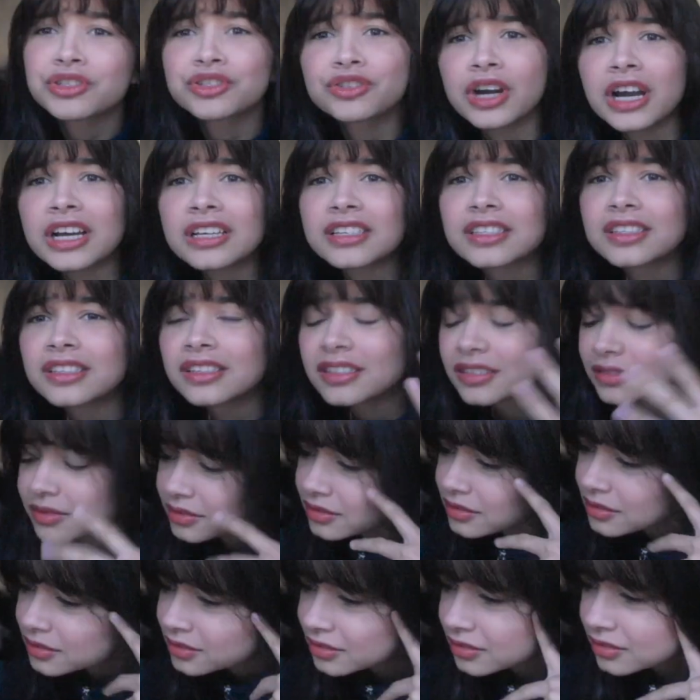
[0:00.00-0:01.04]
stressed.
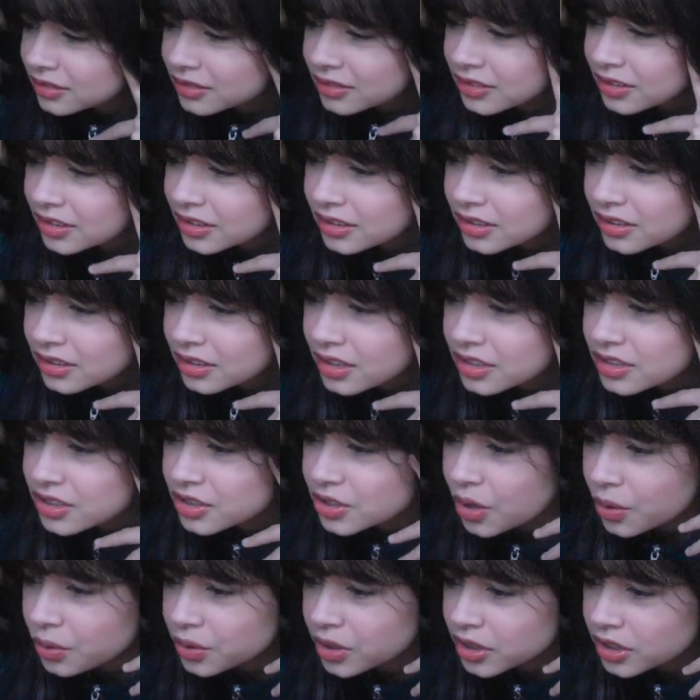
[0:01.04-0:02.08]
This is
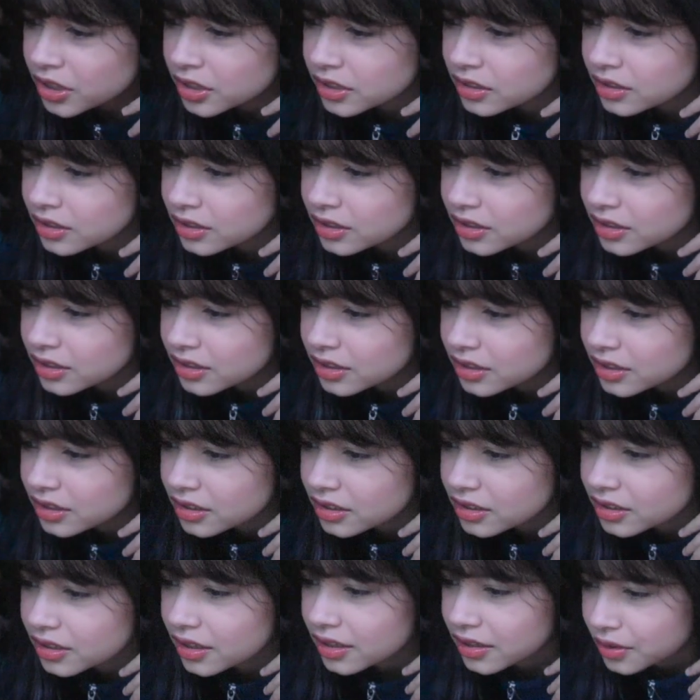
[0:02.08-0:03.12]
so good.
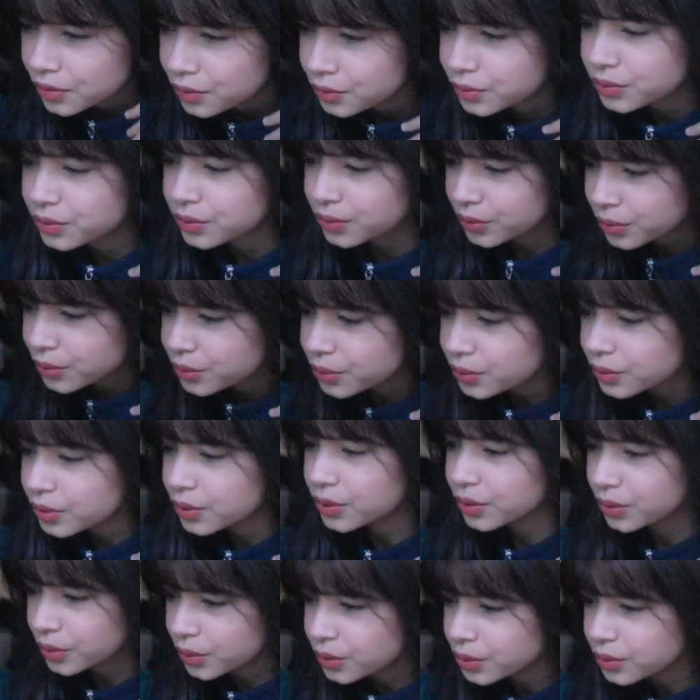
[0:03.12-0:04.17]
Ooh,
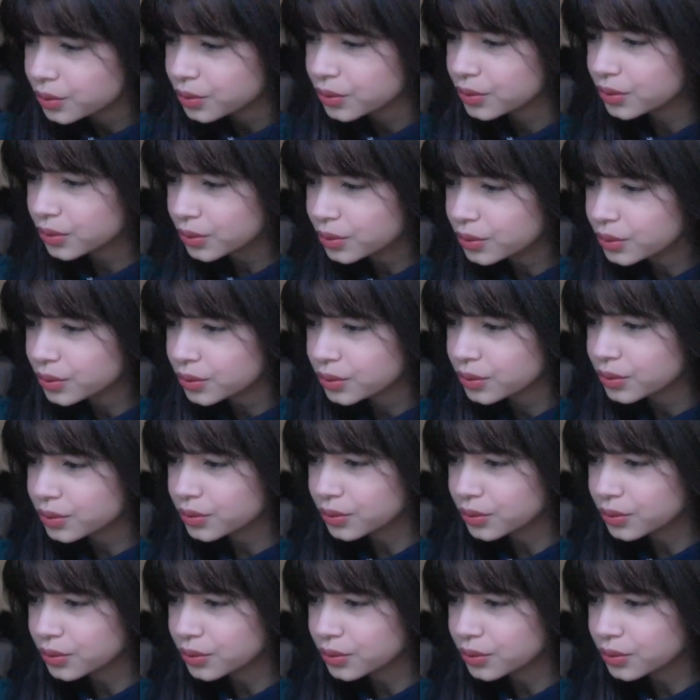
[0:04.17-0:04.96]
ooh, ooh,